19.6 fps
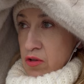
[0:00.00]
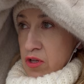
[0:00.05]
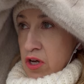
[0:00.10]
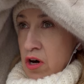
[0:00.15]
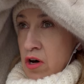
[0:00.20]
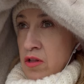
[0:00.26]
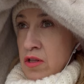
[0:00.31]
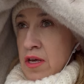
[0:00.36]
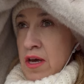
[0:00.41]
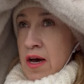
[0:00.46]
the
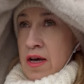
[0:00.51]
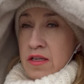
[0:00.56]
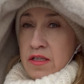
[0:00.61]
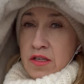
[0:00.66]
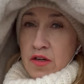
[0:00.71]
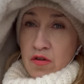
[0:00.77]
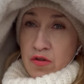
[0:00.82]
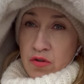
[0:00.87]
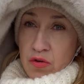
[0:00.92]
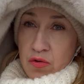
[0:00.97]
only
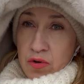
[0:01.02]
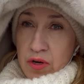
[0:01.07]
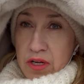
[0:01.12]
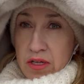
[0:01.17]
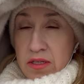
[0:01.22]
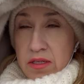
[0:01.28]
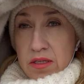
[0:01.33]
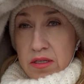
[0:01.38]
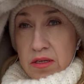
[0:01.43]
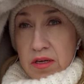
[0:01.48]
answer to
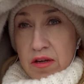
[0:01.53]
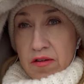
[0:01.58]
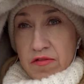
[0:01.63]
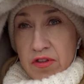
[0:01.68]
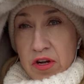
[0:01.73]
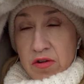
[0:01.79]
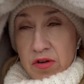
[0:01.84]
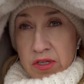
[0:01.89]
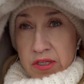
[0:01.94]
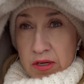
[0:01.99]
is, if
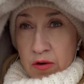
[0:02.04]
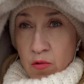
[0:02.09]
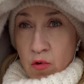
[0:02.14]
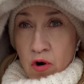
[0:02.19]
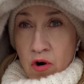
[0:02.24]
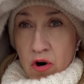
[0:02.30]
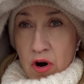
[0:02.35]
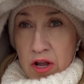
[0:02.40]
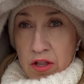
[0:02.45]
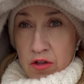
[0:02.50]
there is a
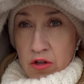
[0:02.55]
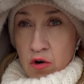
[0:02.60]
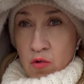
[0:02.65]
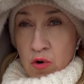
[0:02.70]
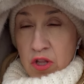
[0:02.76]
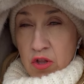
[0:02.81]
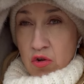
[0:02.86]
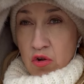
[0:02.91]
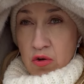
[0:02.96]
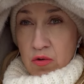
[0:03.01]
war and no
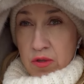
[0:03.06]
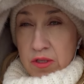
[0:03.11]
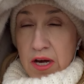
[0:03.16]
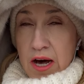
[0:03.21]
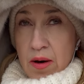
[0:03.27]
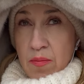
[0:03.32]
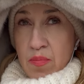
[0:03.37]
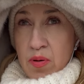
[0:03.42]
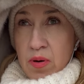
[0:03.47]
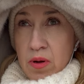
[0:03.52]
one shows
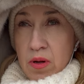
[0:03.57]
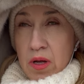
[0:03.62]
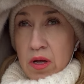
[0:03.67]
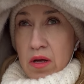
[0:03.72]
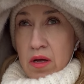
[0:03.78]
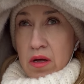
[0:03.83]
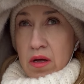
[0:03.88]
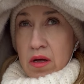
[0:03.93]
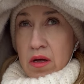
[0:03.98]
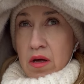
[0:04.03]
up,
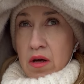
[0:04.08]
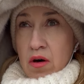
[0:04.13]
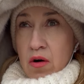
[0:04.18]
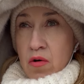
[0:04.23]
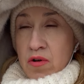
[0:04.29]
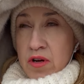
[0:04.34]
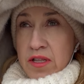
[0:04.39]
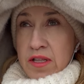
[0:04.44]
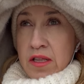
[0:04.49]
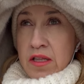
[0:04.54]

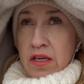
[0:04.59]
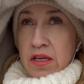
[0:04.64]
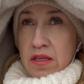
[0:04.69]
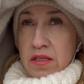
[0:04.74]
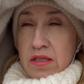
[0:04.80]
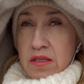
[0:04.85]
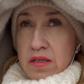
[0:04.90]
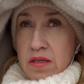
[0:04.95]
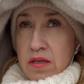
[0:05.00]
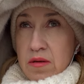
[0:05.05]
or at
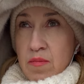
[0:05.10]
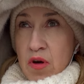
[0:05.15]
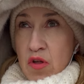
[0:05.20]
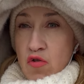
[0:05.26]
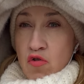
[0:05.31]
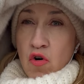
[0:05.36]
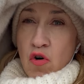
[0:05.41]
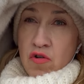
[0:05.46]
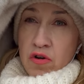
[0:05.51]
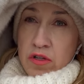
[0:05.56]
least
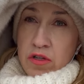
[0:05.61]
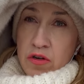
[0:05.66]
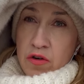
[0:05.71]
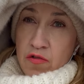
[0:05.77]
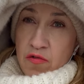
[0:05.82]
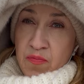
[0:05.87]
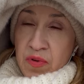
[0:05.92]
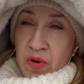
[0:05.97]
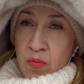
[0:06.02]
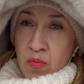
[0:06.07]
majority
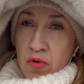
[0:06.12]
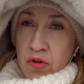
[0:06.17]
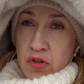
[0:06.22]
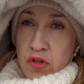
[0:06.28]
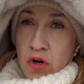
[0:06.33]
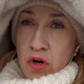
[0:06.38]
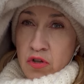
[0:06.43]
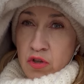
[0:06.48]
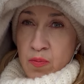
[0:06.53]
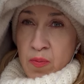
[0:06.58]
of people
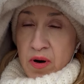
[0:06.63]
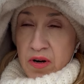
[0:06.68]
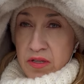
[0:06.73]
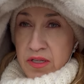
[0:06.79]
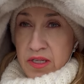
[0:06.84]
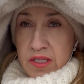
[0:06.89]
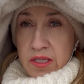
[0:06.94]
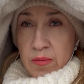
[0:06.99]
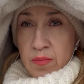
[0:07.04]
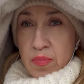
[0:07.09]
don't
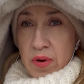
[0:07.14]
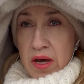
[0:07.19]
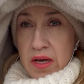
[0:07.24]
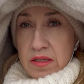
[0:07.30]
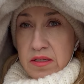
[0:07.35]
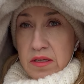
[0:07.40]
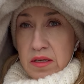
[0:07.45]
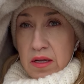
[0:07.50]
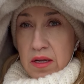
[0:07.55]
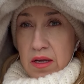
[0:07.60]

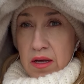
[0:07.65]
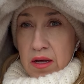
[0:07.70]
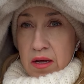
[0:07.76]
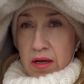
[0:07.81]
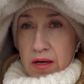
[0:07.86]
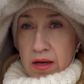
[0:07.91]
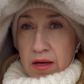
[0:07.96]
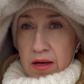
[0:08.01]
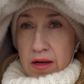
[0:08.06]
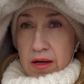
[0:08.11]
participate
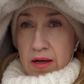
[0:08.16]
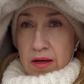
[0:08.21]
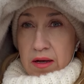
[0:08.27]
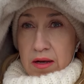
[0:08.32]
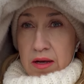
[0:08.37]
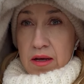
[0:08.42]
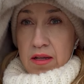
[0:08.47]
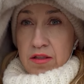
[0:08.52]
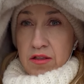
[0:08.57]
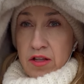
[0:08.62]

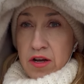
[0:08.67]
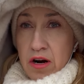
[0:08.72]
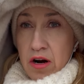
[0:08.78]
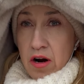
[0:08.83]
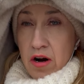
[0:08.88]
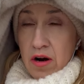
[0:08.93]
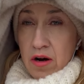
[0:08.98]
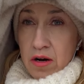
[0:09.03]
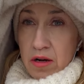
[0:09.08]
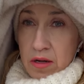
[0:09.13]
in
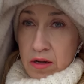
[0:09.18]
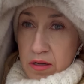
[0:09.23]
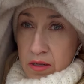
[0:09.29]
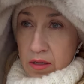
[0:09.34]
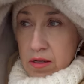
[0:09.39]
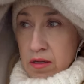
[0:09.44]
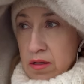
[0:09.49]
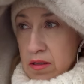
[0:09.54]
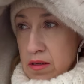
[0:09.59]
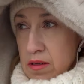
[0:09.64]
their
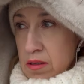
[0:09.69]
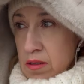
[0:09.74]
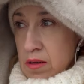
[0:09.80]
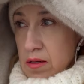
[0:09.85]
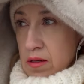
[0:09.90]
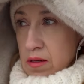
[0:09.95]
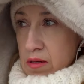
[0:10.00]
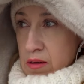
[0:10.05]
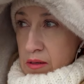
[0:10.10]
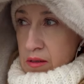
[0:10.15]

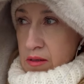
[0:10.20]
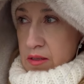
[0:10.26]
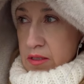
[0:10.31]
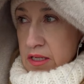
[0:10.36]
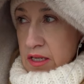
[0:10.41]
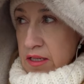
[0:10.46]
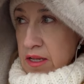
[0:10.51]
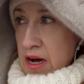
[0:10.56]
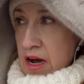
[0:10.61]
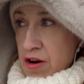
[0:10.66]

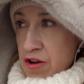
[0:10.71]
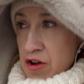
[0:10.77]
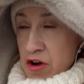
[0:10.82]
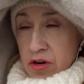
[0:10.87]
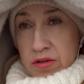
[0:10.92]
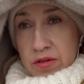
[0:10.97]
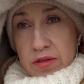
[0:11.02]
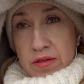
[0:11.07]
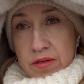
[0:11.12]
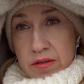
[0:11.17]
scenario.